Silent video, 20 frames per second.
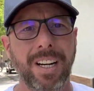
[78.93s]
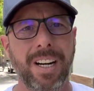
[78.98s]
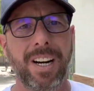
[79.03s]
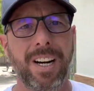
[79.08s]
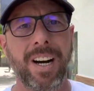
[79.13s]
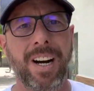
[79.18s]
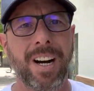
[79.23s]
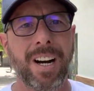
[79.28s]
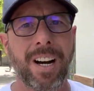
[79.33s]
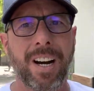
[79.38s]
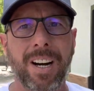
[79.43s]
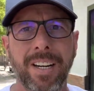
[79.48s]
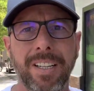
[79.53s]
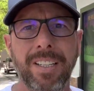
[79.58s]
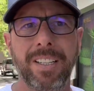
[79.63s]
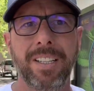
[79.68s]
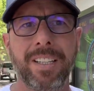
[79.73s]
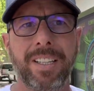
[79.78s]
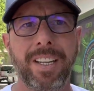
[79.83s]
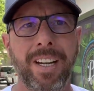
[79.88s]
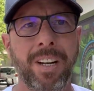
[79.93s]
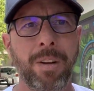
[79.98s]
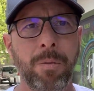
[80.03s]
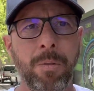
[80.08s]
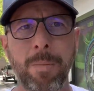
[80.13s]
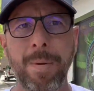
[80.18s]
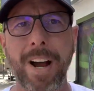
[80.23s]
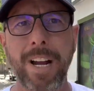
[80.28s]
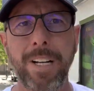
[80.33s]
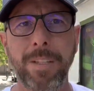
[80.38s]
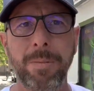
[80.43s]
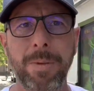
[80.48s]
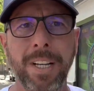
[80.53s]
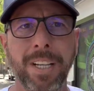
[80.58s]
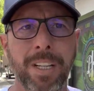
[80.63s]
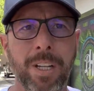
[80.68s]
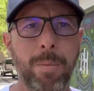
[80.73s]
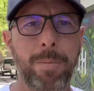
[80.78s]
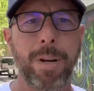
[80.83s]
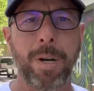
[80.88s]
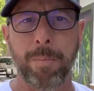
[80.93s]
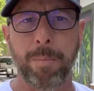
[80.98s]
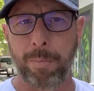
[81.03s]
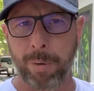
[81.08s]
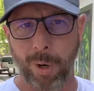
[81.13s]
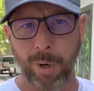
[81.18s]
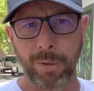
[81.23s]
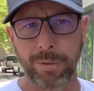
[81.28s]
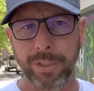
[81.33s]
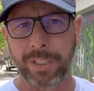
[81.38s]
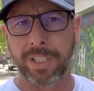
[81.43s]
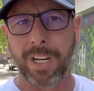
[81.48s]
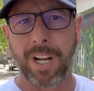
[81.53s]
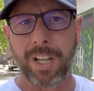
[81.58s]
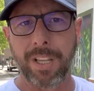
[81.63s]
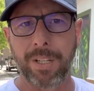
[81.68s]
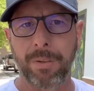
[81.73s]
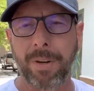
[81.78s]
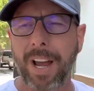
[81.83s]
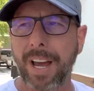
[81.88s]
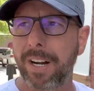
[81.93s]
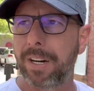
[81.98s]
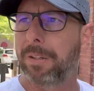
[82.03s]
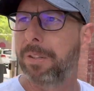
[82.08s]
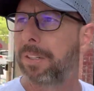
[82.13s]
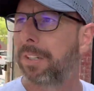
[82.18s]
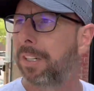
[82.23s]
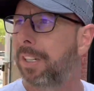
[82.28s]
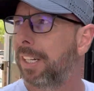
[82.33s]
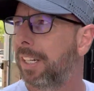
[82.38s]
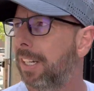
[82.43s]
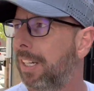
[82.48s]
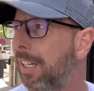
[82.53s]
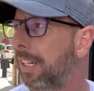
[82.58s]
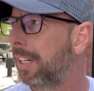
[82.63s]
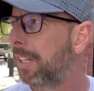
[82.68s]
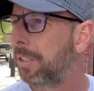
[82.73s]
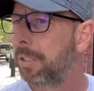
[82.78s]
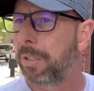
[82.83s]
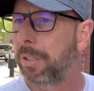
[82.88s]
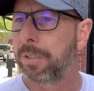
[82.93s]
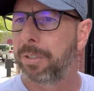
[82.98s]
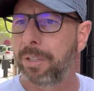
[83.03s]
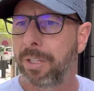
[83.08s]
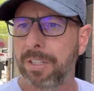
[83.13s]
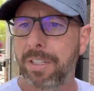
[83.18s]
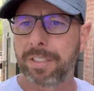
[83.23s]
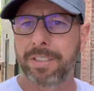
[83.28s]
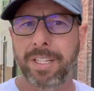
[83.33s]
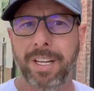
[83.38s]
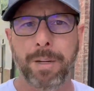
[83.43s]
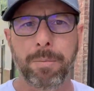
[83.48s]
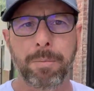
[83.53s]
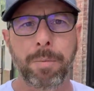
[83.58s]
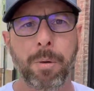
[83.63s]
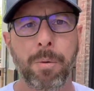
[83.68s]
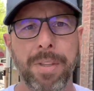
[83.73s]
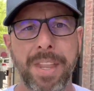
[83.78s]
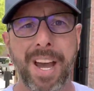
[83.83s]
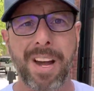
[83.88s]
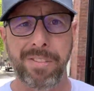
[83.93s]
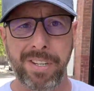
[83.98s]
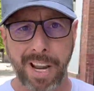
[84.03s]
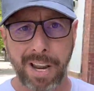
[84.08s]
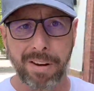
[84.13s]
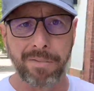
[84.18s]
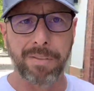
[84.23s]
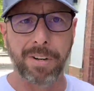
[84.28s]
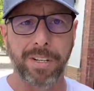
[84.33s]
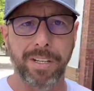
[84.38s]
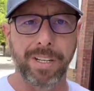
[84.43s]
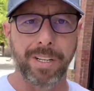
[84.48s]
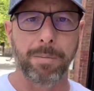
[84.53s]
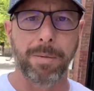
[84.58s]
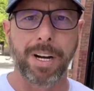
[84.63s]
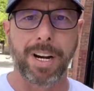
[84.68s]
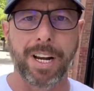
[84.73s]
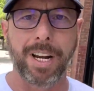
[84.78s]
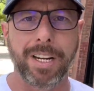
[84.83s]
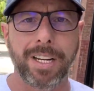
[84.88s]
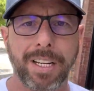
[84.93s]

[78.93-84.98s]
It reminds me a little bit of Boulder, Colorado, to a certain extent, but without Denver nearby.